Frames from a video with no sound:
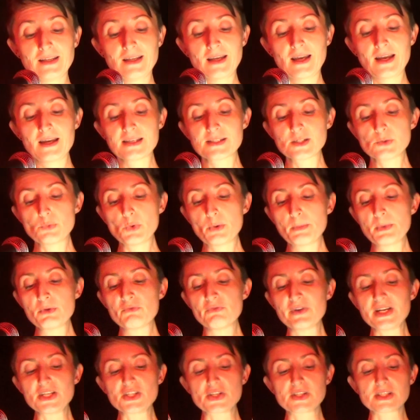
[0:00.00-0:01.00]
As the woman
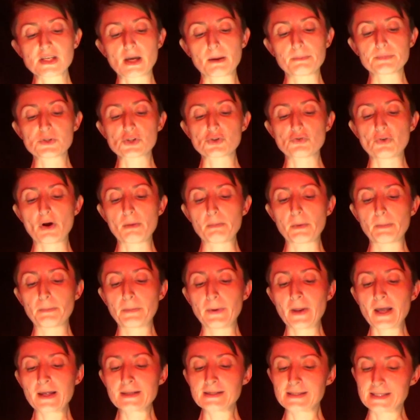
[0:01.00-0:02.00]
reaches up to grab a
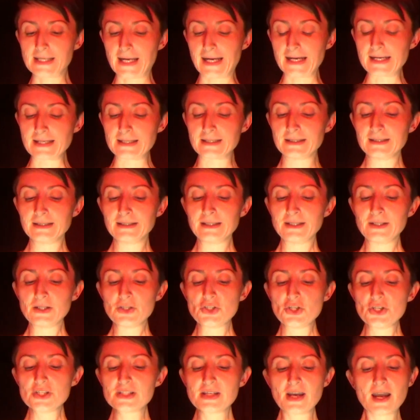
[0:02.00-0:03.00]
plantain,
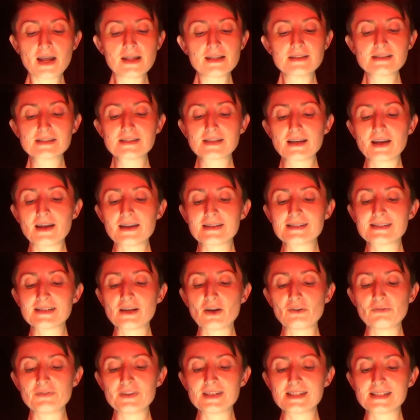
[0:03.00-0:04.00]
she turns to her
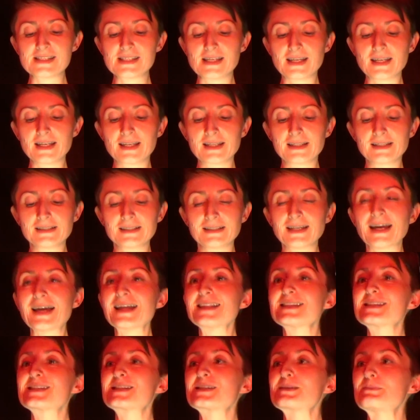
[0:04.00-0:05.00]
selfie stick
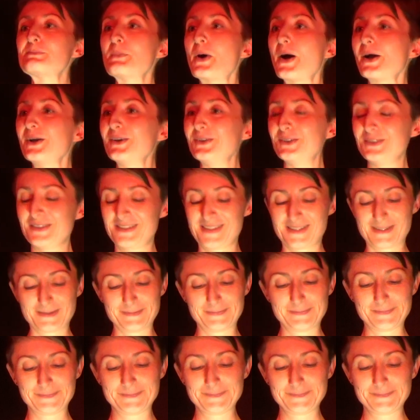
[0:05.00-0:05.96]
and smiles.